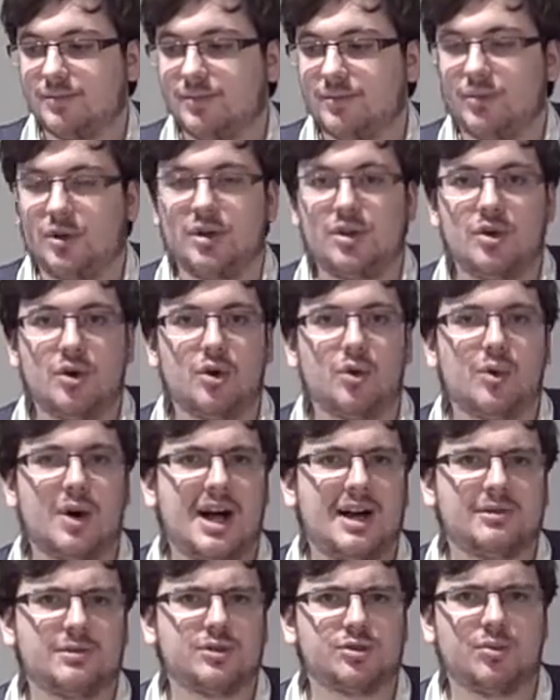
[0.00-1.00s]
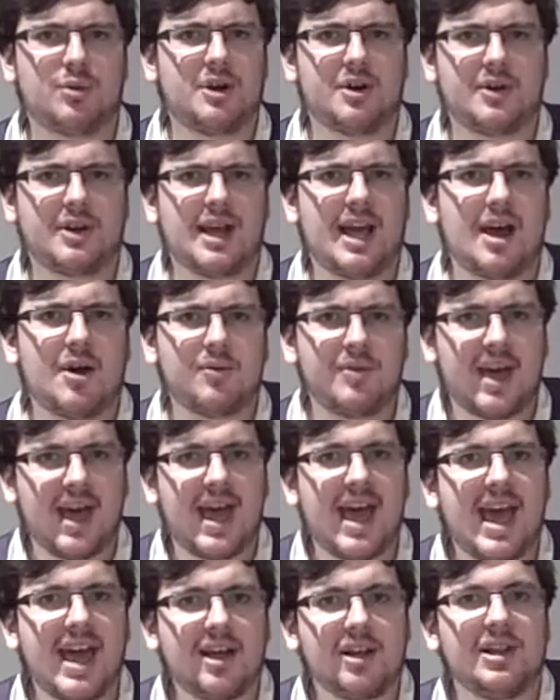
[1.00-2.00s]
will know I was wondering how the
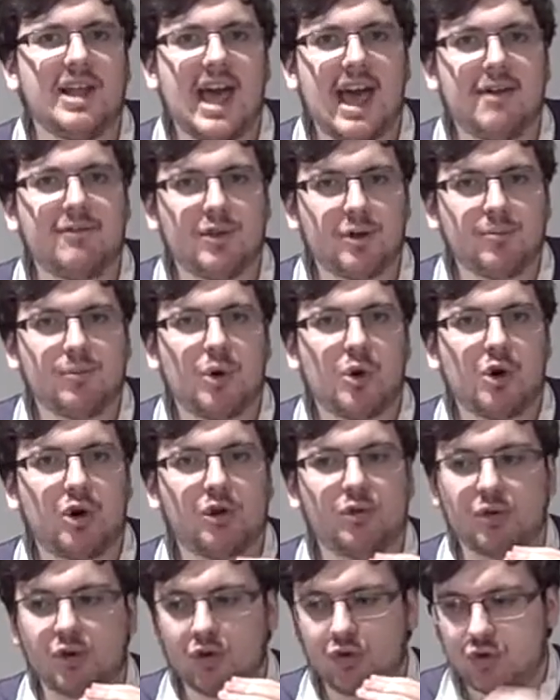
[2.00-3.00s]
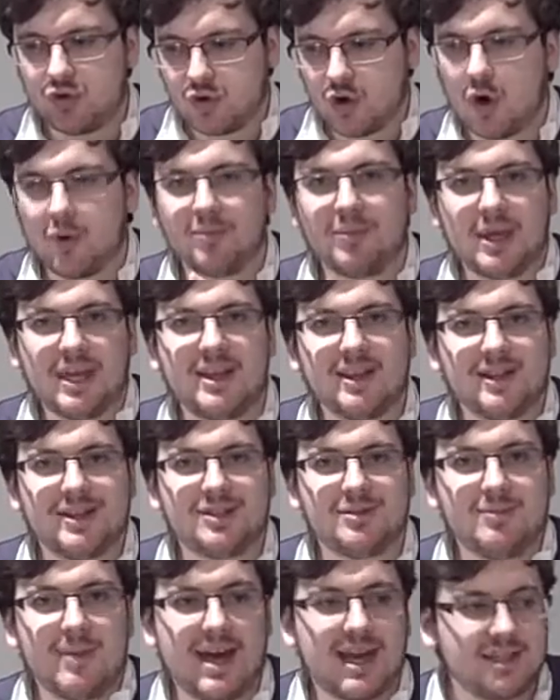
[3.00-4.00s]
hell Evan Bourne could not be in
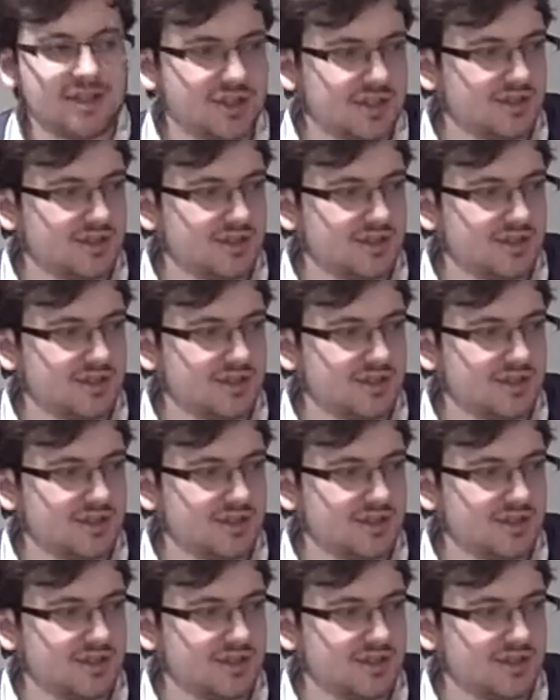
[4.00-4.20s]
this match,